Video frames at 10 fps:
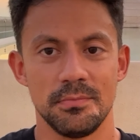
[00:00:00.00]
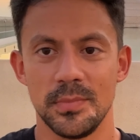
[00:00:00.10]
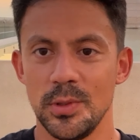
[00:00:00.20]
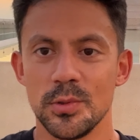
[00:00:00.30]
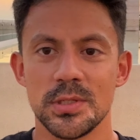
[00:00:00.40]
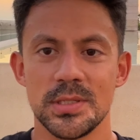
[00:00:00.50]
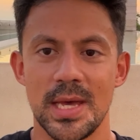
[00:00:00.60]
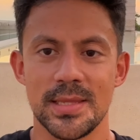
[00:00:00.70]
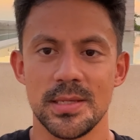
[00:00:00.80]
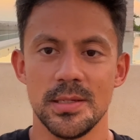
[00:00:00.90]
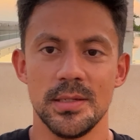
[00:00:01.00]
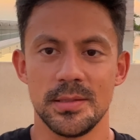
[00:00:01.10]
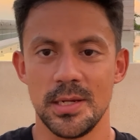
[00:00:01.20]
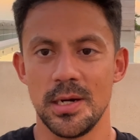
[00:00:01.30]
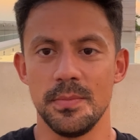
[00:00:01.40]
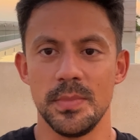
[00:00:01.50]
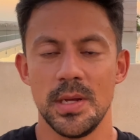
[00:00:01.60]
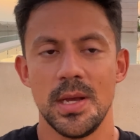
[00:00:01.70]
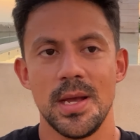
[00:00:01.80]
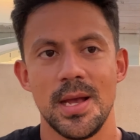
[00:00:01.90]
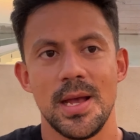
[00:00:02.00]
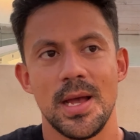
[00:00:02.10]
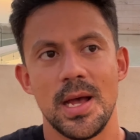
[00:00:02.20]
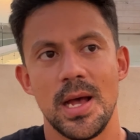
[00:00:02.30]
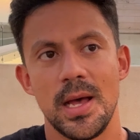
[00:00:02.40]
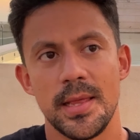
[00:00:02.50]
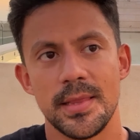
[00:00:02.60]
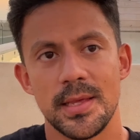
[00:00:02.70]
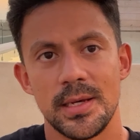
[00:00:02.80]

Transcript: uses that term. And